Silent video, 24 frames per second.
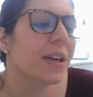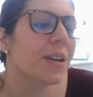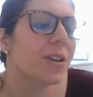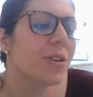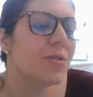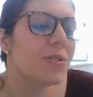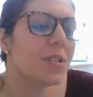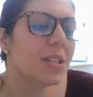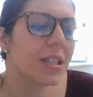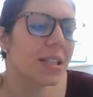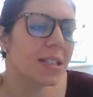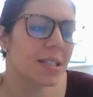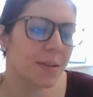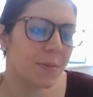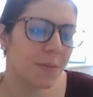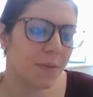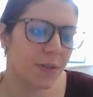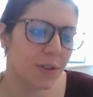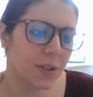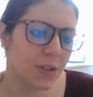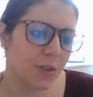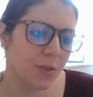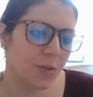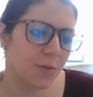Using the tip of
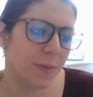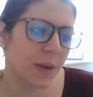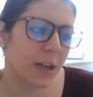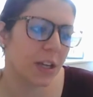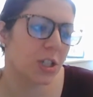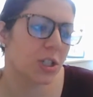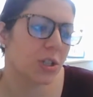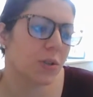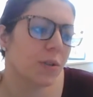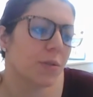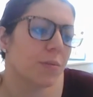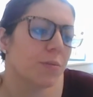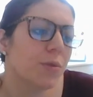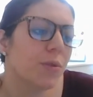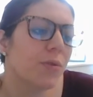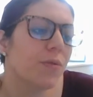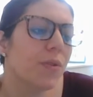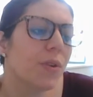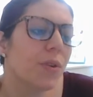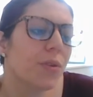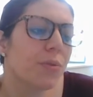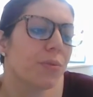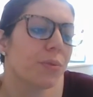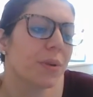a toothpick, she removed
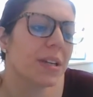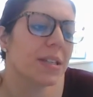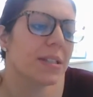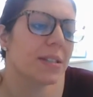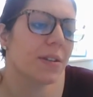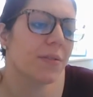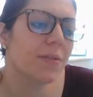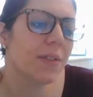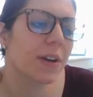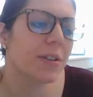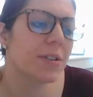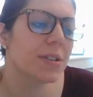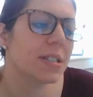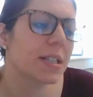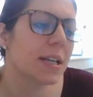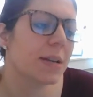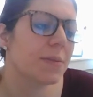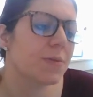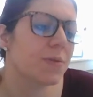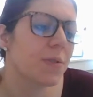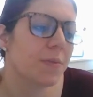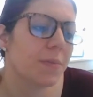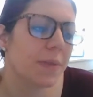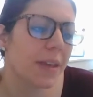the 3 sunflower
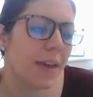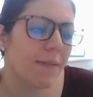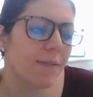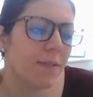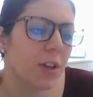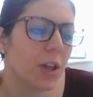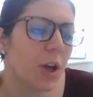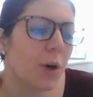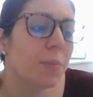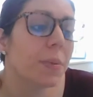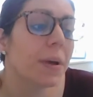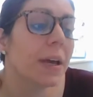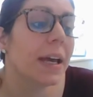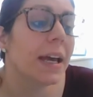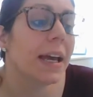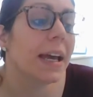stamps from the envelope.